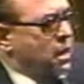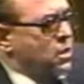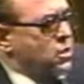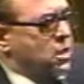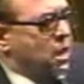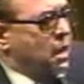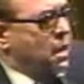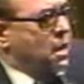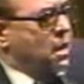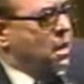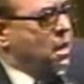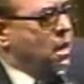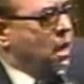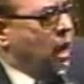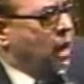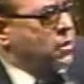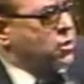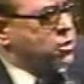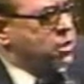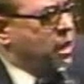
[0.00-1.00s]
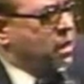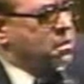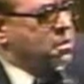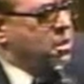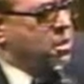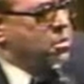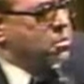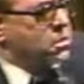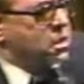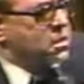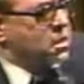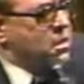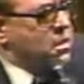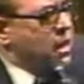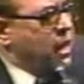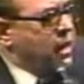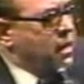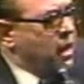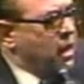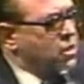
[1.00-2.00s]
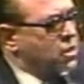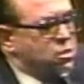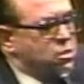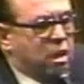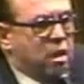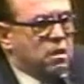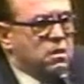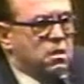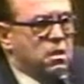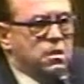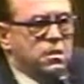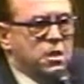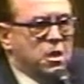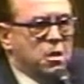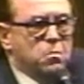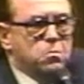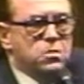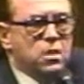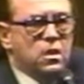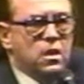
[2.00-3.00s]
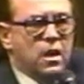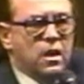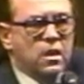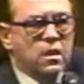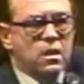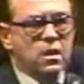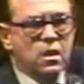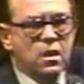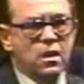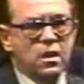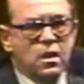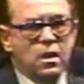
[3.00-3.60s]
Hiles, I stand guilty tonight. I stand condemned tonight.